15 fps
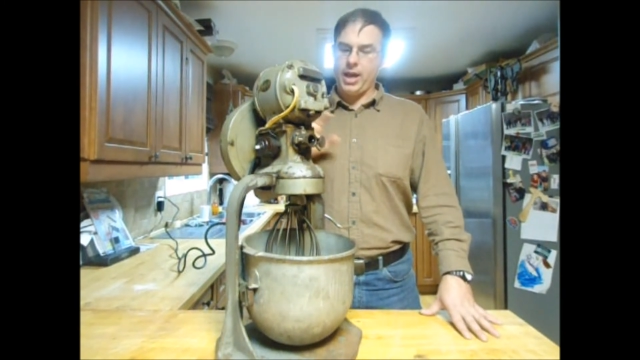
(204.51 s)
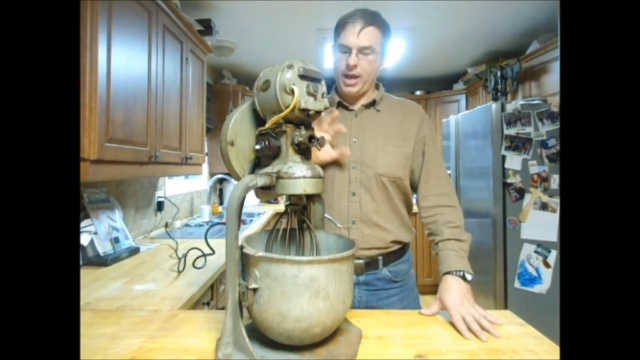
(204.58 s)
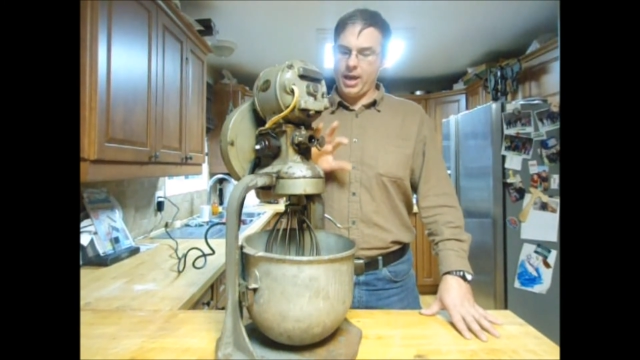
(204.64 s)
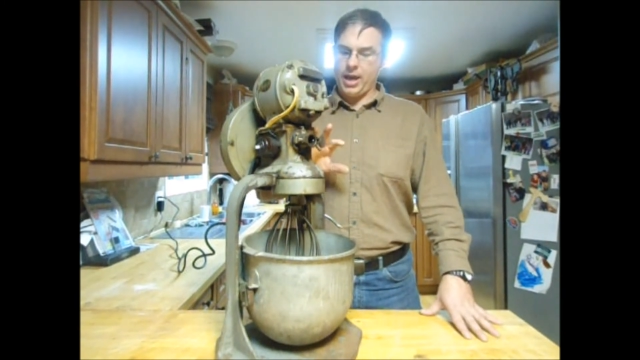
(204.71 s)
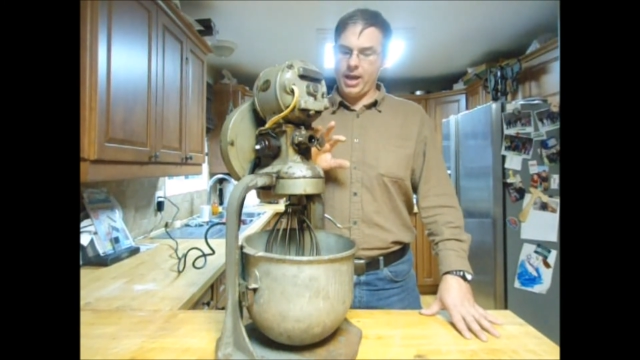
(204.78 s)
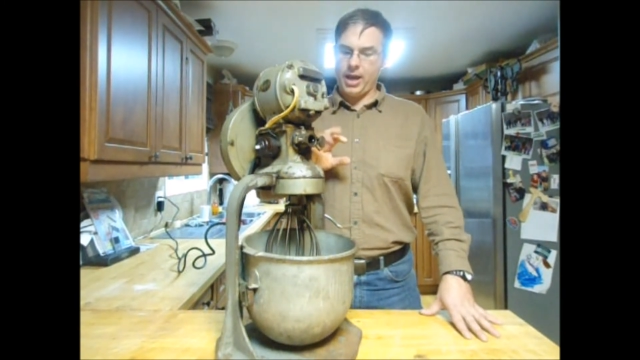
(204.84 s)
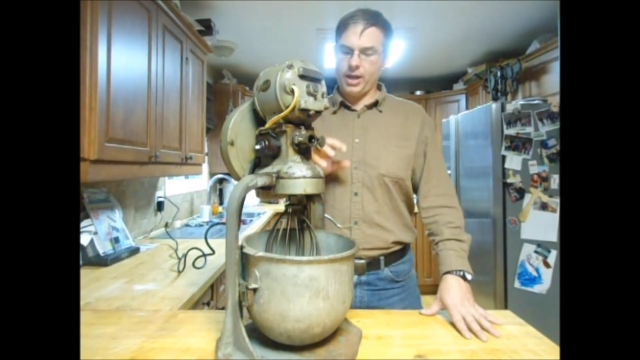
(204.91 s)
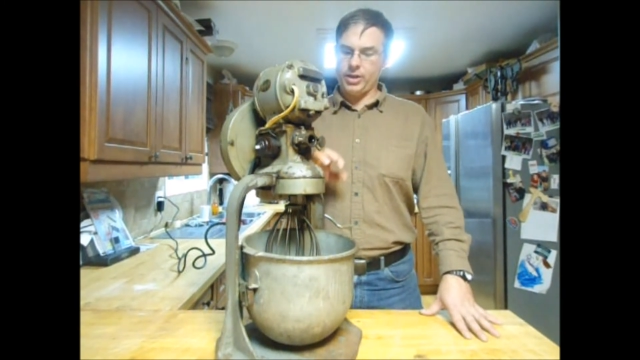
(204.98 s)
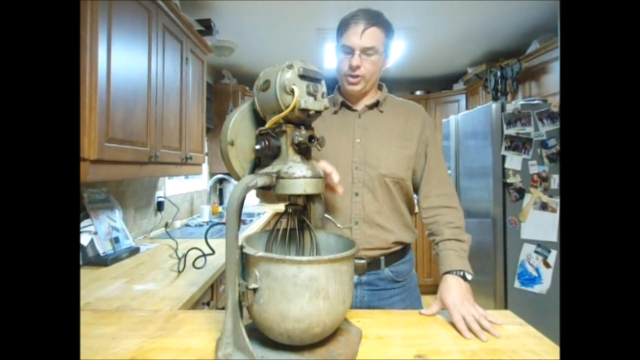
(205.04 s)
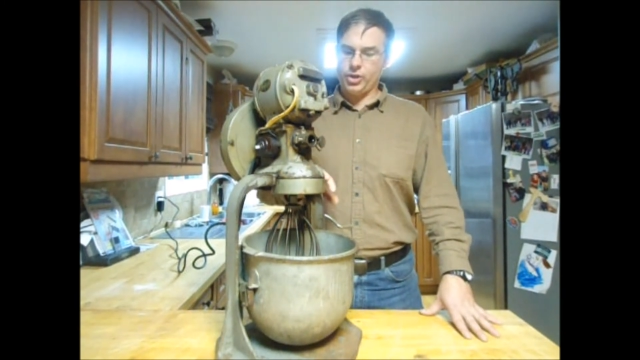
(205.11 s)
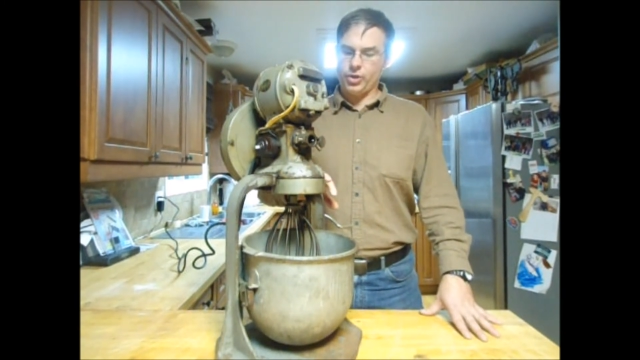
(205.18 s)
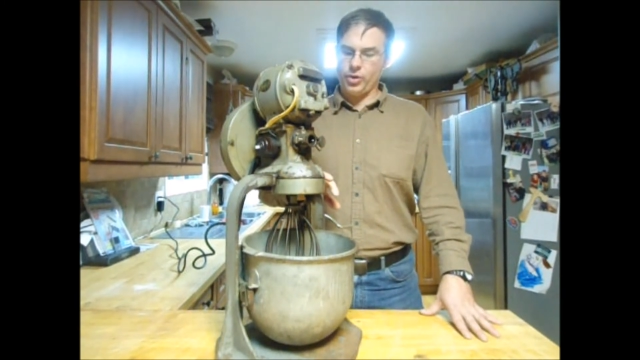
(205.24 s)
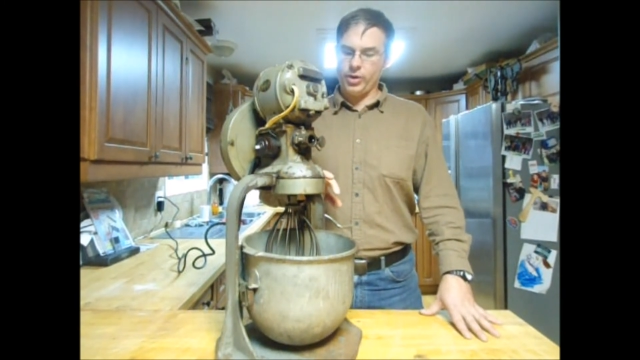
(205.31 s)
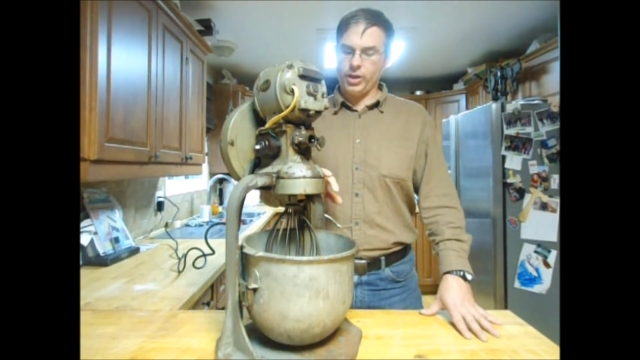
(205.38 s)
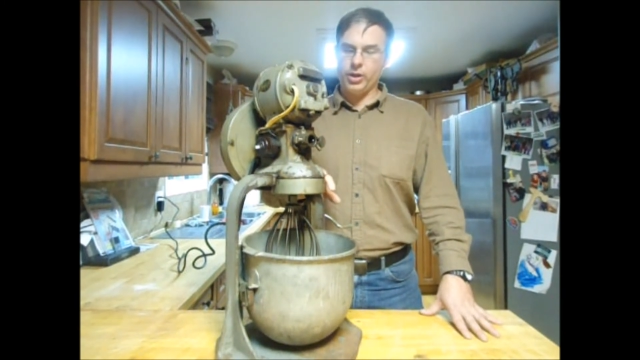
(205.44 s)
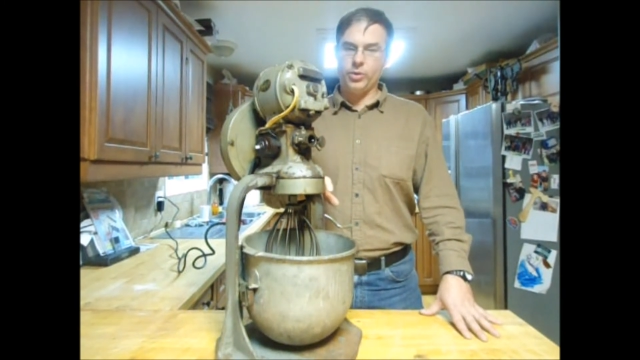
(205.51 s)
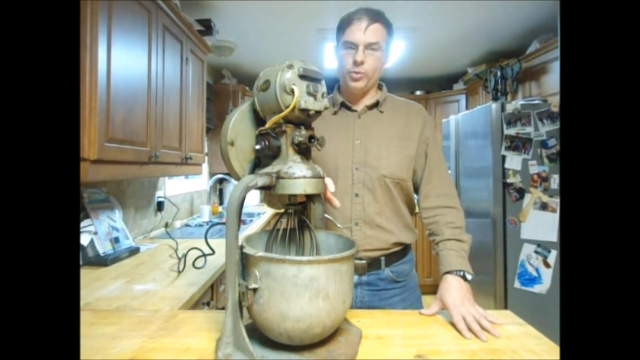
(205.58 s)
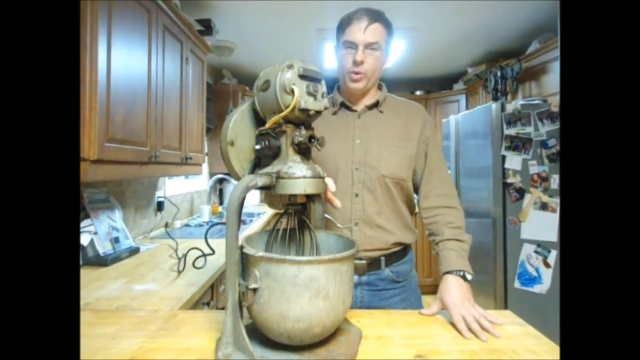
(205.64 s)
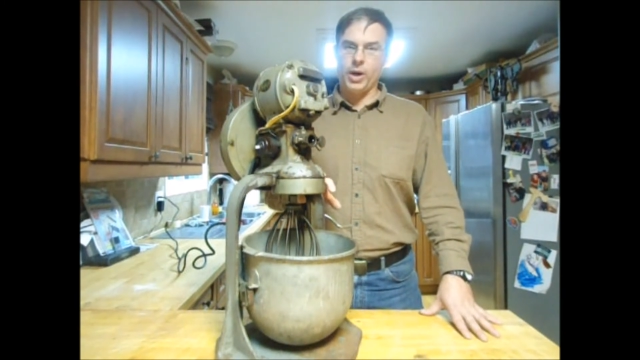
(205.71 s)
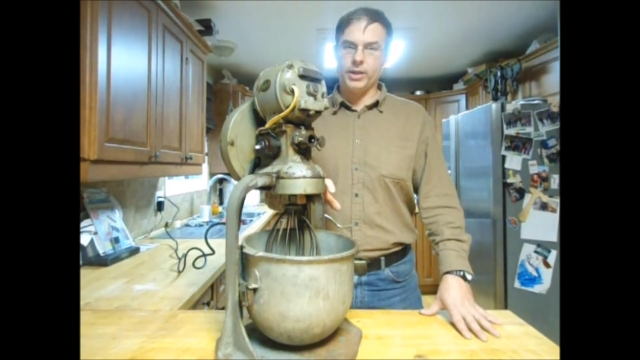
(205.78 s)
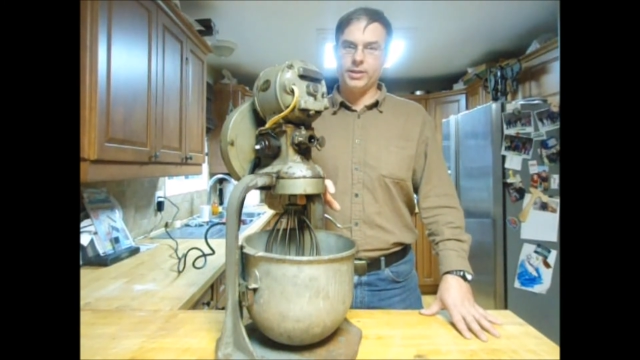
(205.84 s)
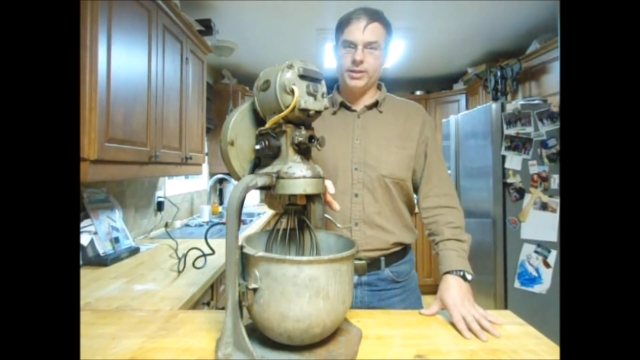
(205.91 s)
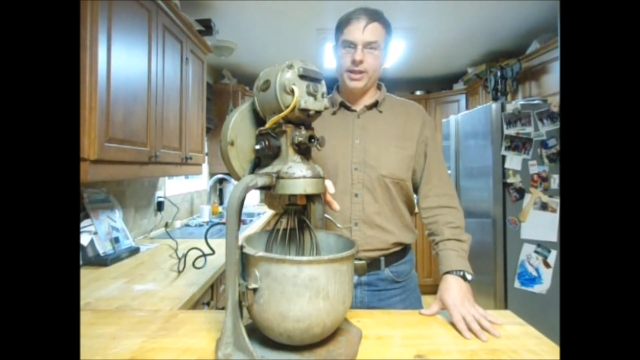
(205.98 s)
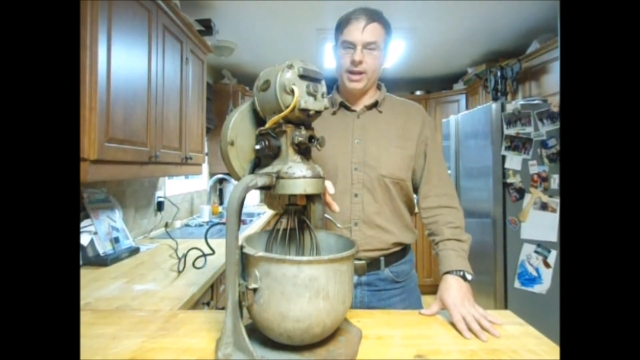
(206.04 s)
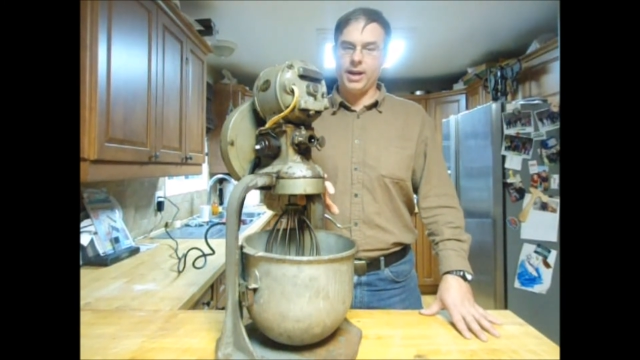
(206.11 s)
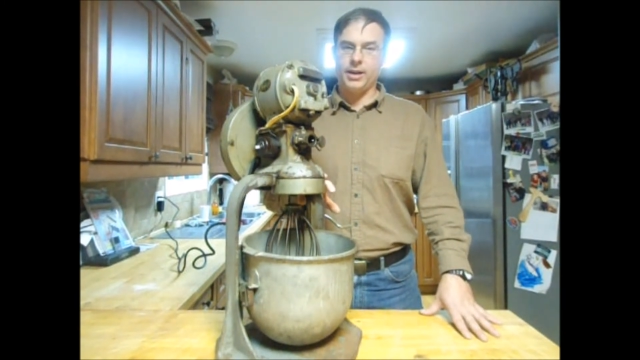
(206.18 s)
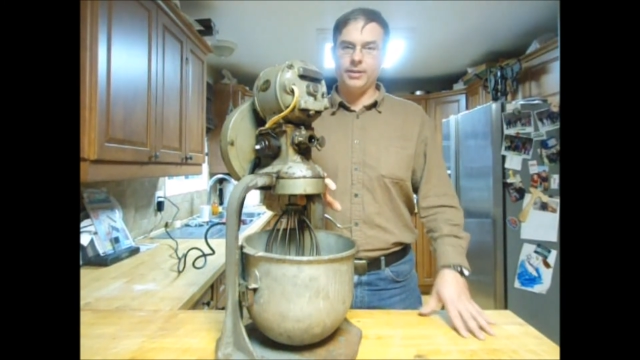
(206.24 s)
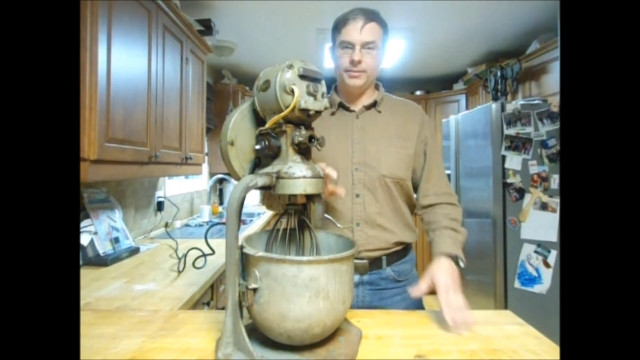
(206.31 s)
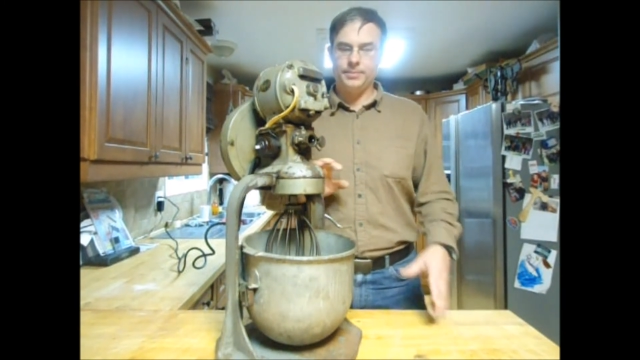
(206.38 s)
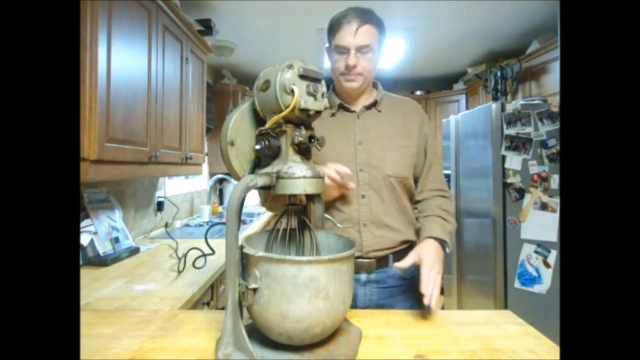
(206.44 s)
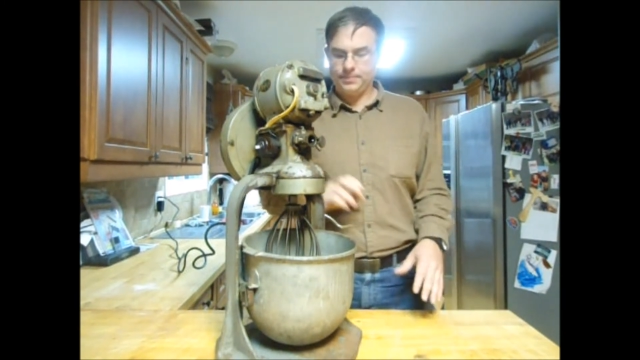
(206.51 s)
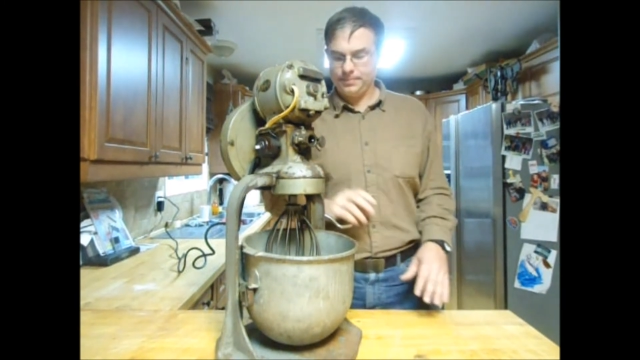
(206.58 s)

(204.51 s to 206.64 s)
and show you what's there.